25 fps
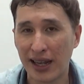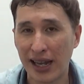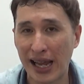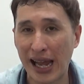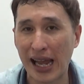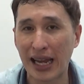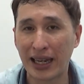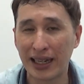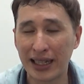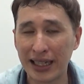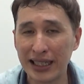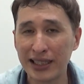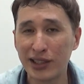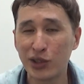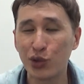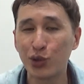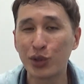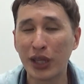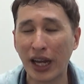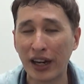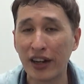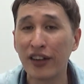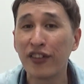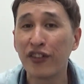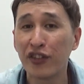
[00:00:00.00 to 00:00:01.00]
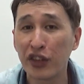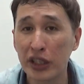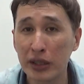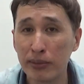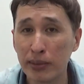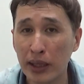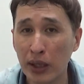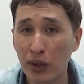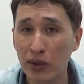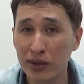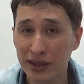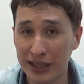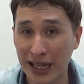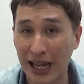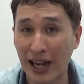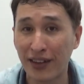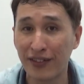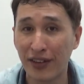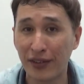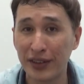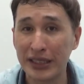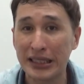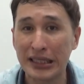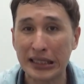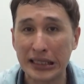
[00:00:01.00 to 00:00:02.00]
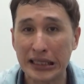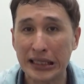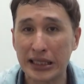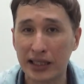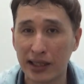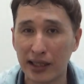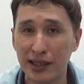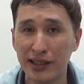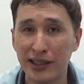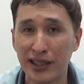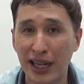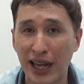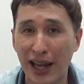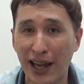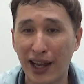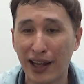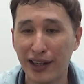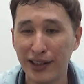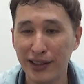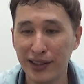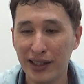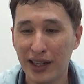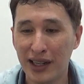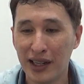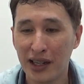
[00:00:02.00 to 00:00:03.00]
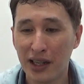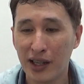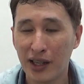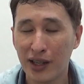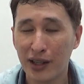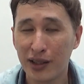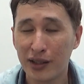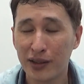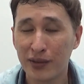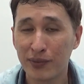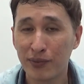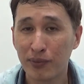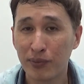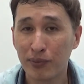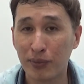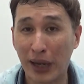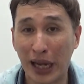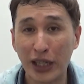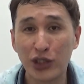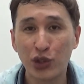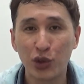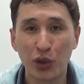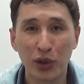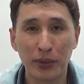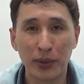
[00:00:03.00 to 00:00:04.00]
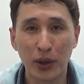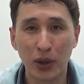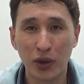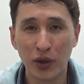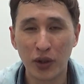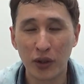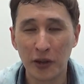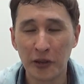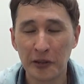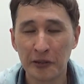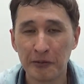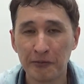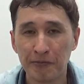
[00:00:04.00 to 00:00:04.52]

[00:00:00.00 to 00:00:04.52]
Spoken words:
At least you get free meals that are very decent and pleasurable.